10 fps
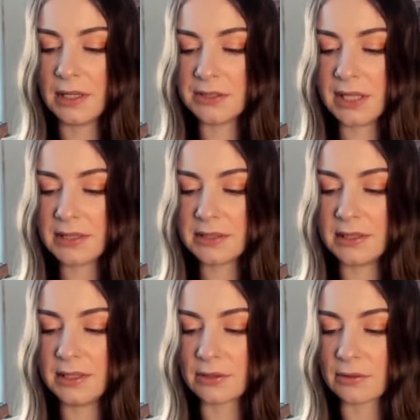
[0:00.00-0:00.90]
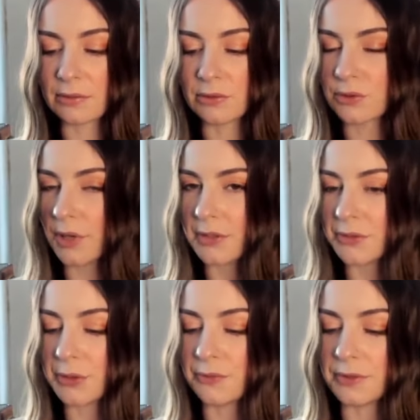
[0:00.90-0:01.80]
Destiny Hero, Dread
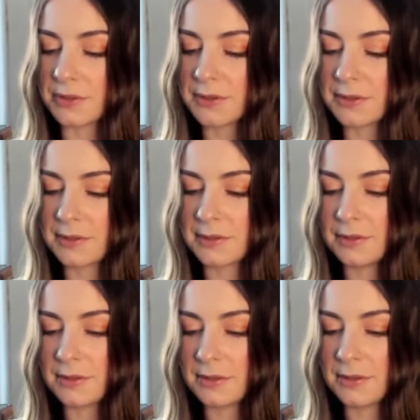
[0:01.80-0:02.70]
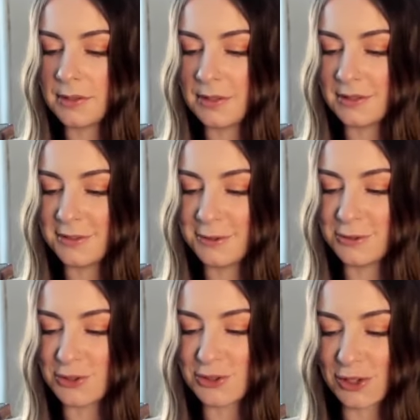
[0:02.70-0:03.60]
Servant,
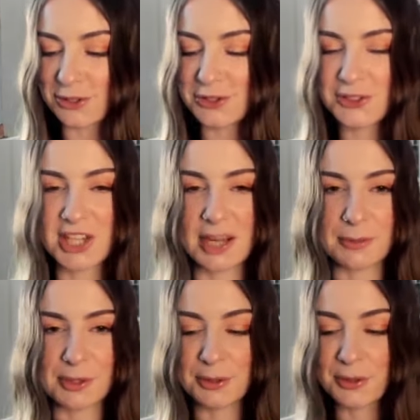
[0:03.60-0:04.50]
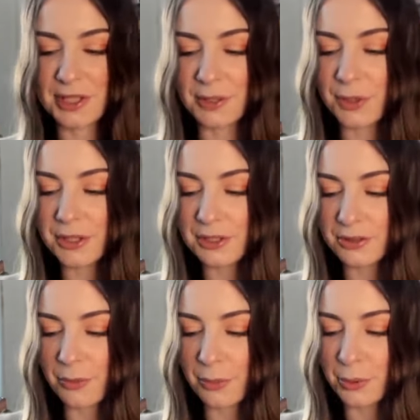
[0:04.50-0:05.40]
Destruction Jammer. Okay, we did
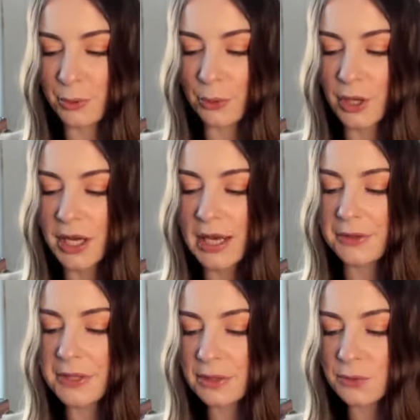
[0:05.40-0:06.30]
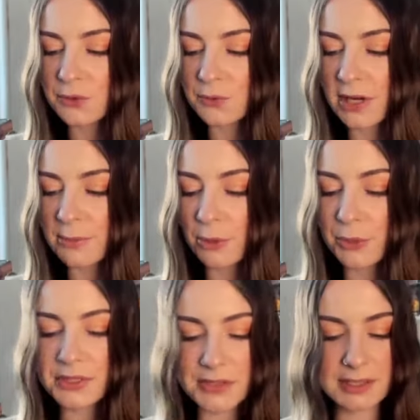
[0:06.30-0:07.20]
not pull the Ghost Rare, but
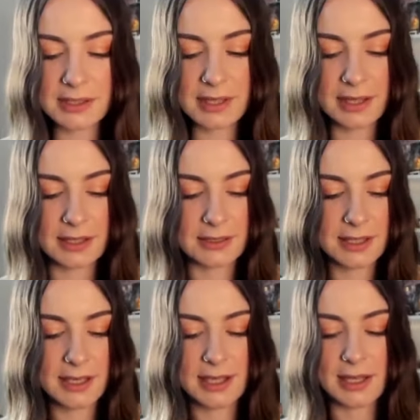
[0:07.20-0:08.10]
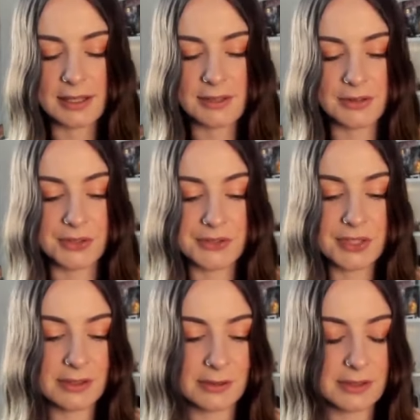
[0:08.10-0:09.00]
we did get the
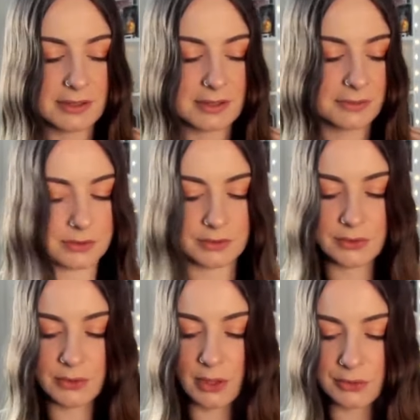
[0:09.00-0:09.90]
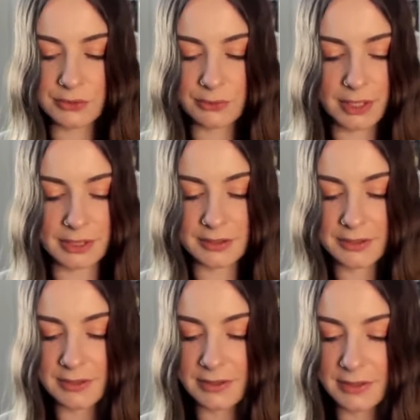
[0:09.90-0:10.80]
Secret, two Ultra Rares,